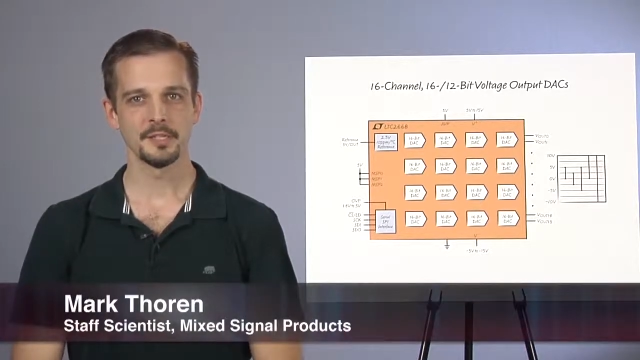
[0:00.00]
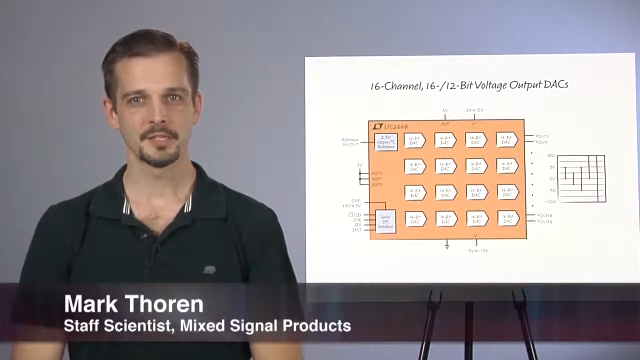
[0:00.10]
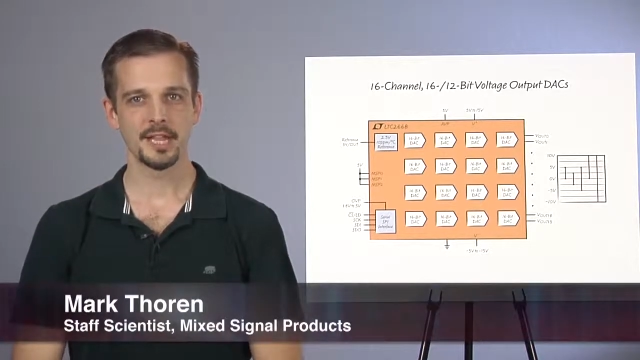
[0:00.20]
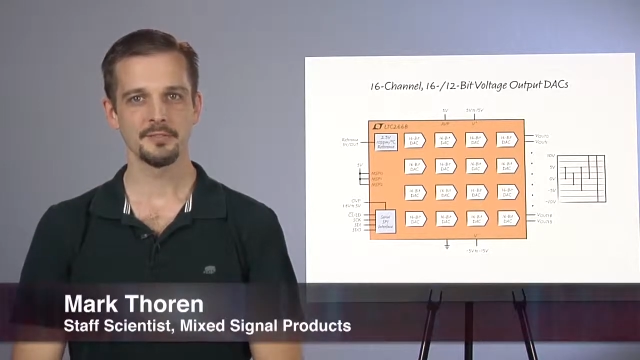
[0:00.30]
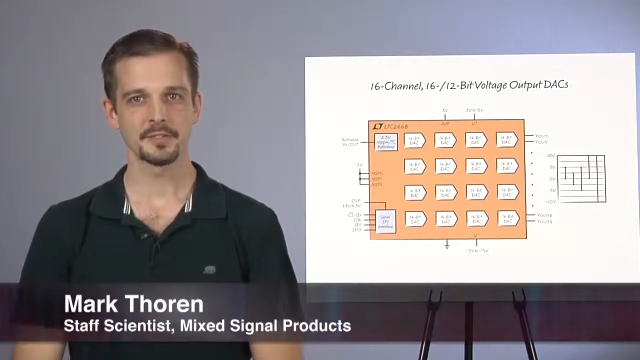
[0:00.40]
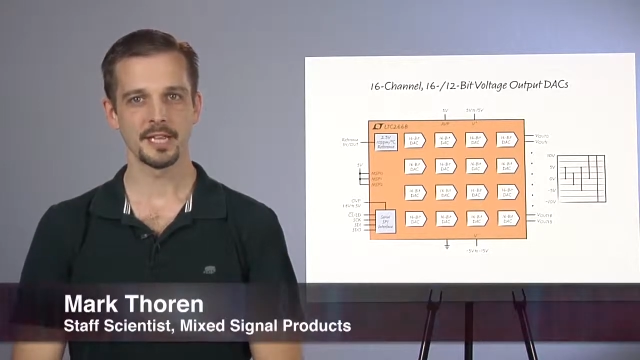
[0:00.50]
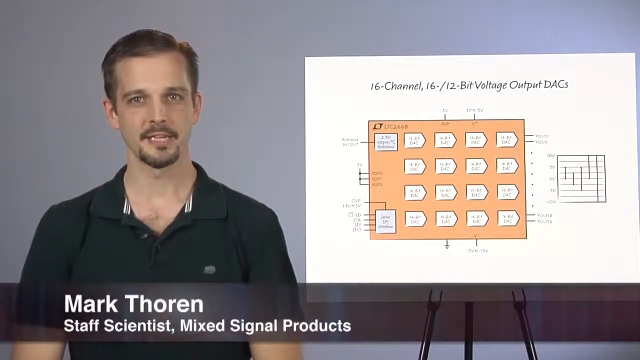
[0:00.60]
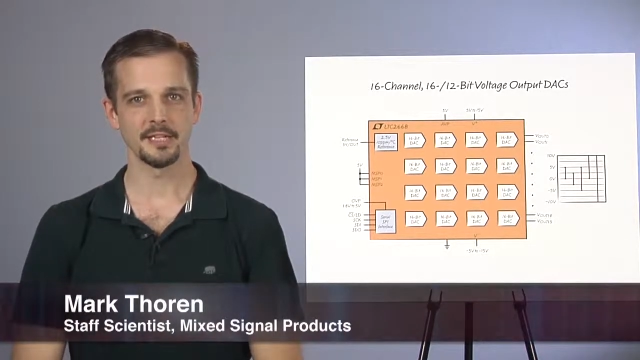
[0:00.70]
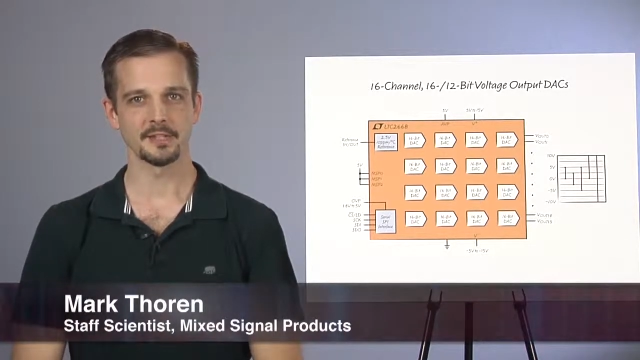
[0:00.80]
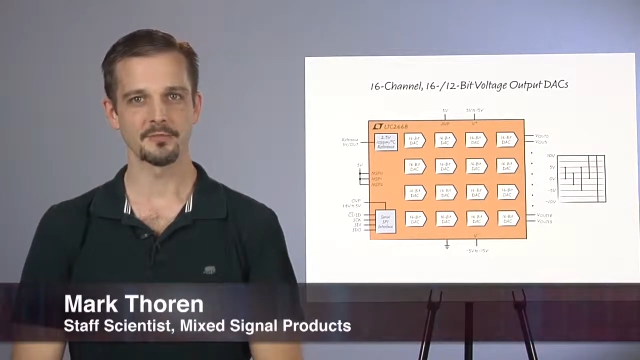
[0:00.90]
Staff
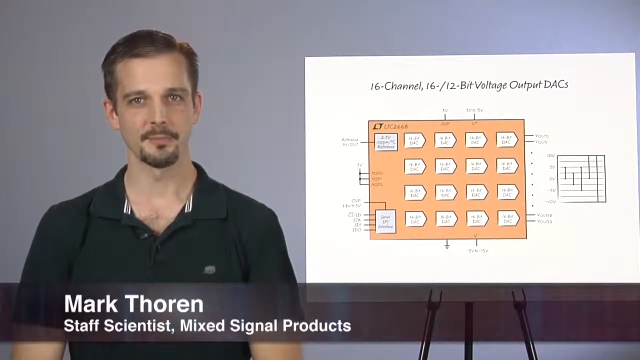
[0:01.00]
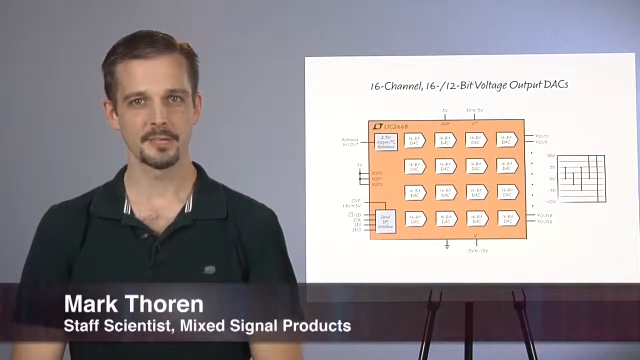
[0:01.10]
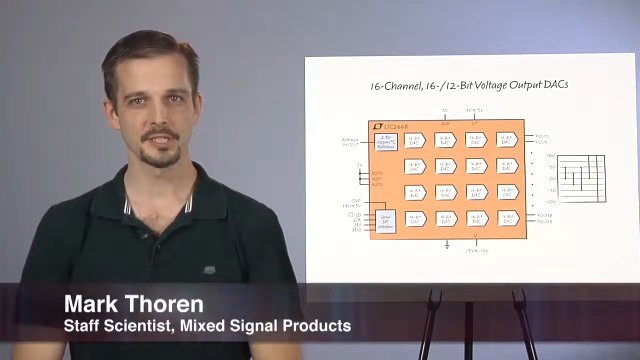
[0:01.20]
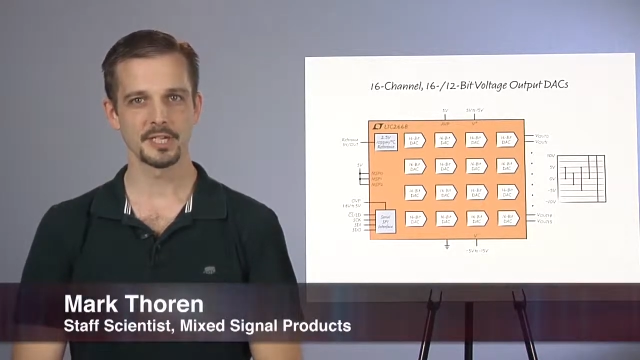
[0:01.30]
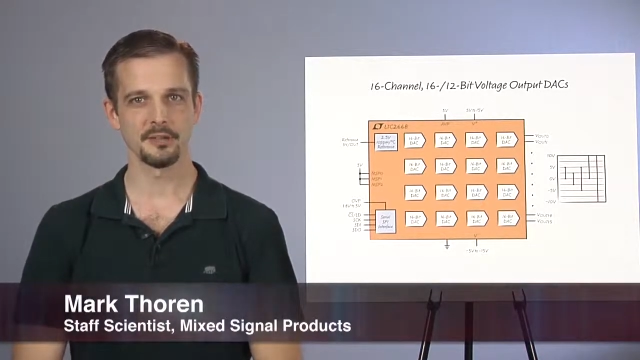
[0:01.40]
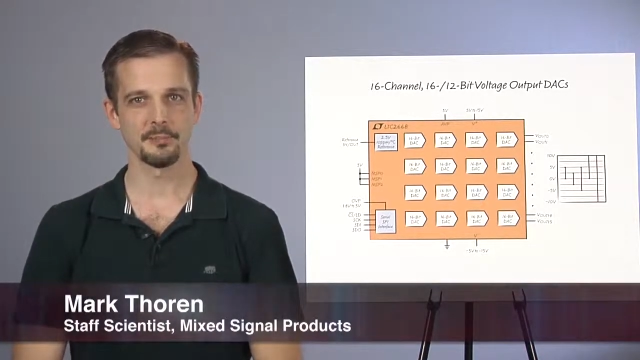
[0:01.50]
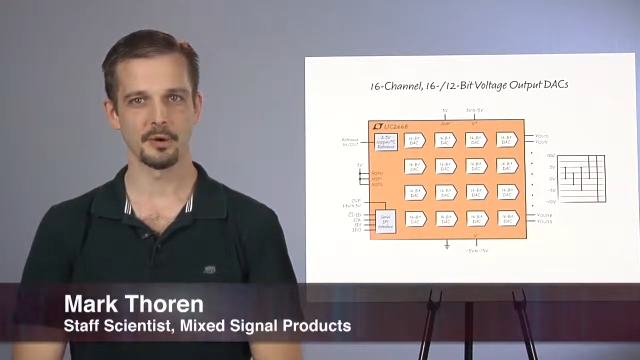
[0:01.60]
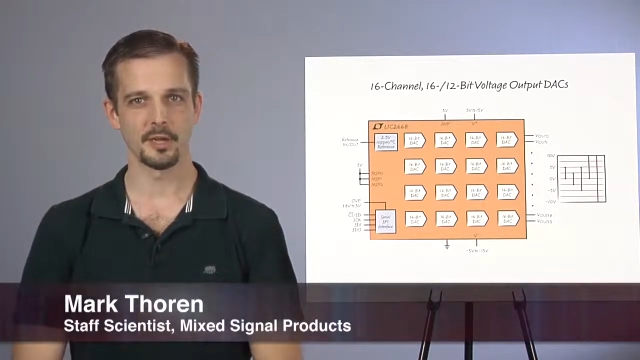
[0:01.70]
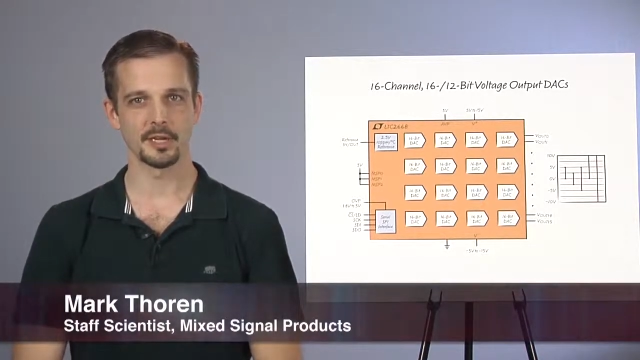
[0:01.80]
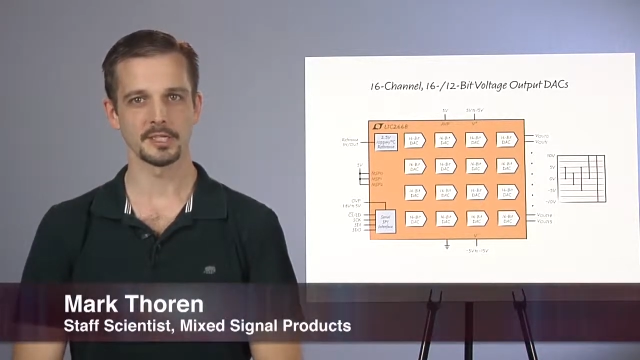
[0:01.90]
Scientist for Mixed Signal
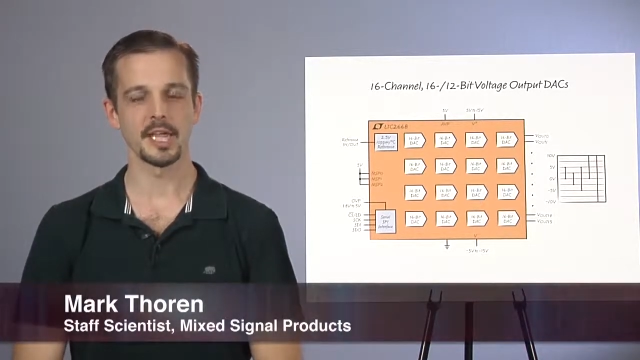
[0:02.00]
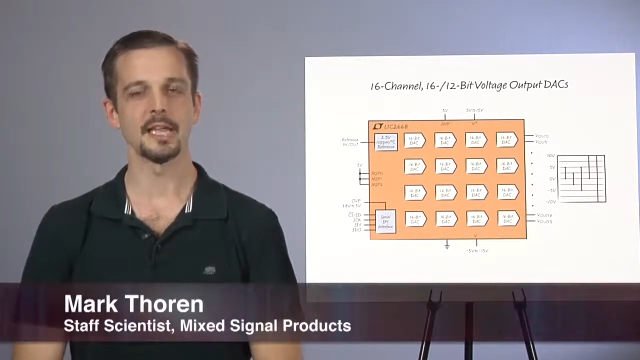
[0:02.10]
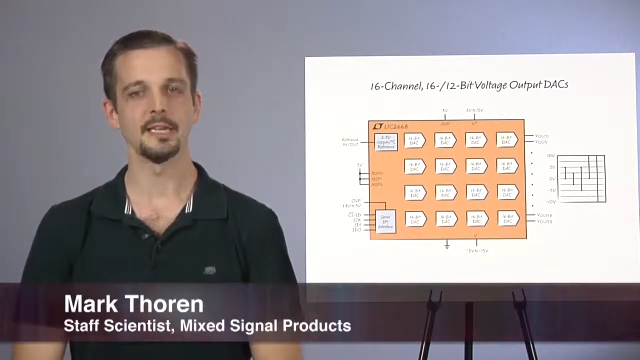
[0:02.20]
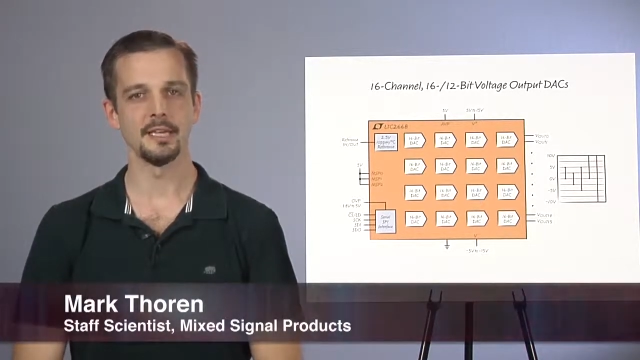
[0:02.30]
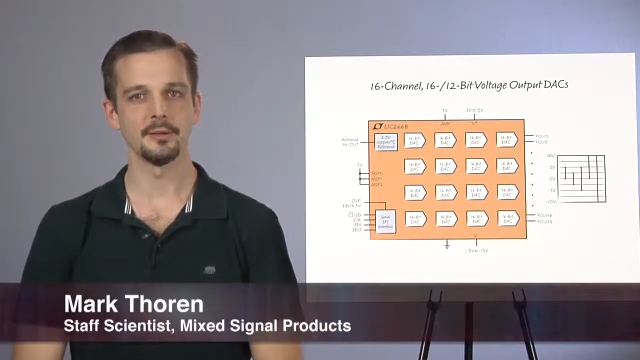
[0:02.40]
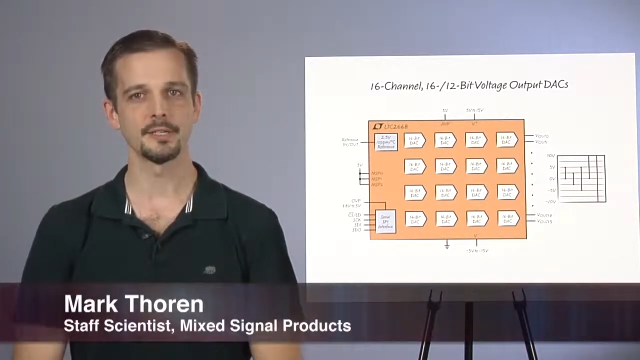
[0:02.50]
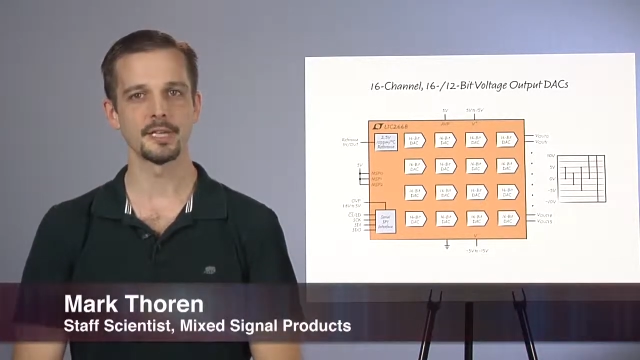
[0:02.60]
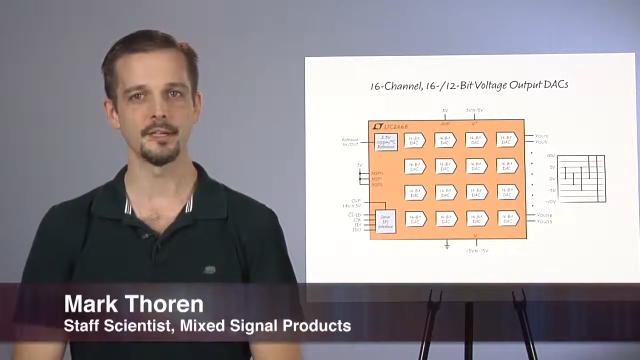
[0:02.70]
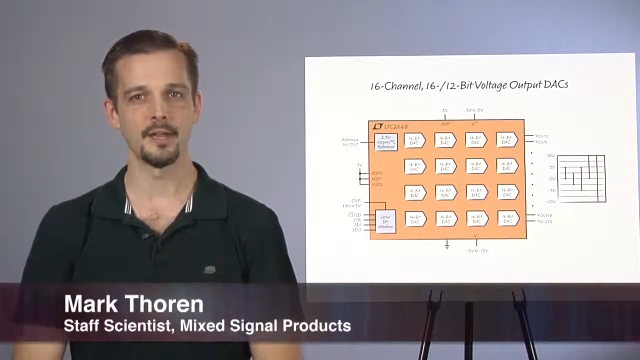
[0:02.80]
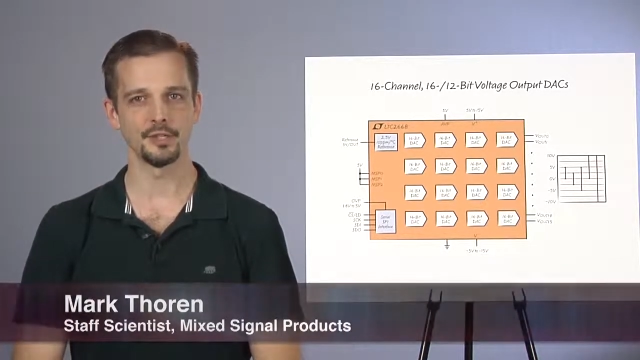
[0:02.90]
Products at Linear
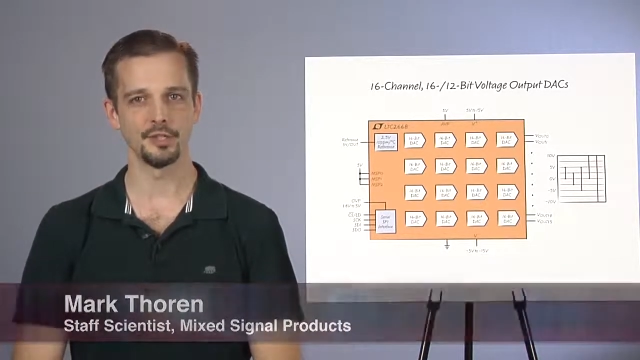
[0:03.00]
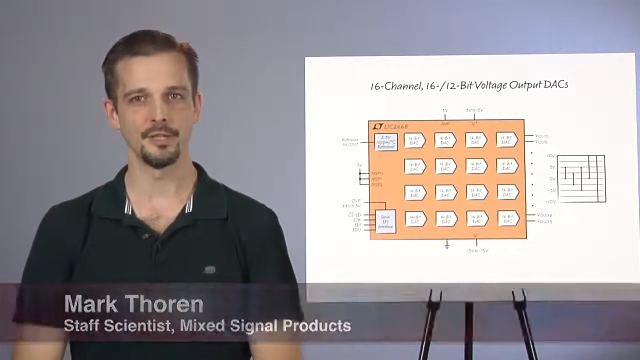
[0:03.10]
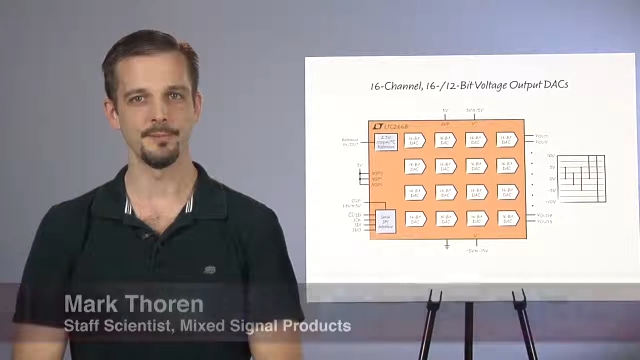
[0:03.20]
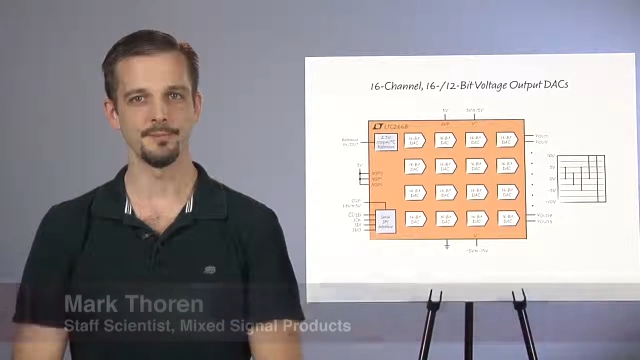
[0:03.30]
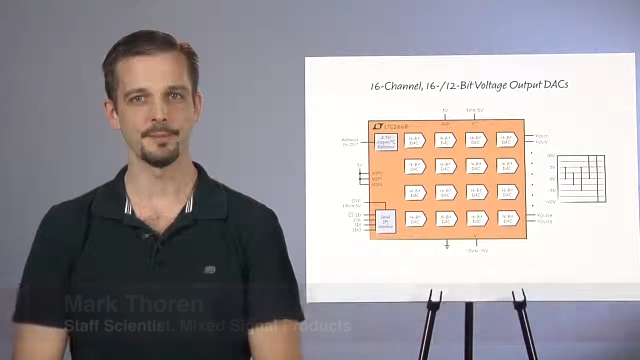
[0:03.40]
Technology.